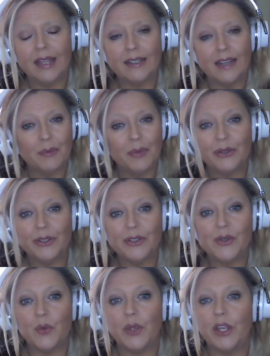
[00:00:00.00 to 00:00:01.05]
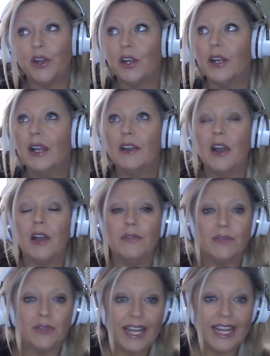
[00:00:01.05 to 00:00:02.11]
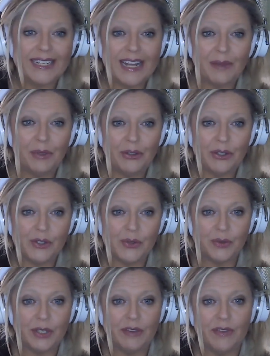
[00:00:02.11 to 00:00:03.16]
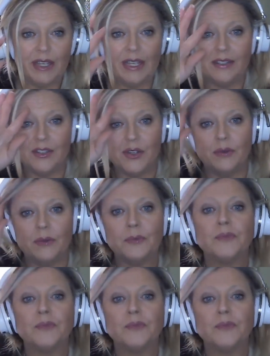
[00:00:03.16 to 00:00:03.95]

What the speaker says: not because we are afraid, not because we're giving into,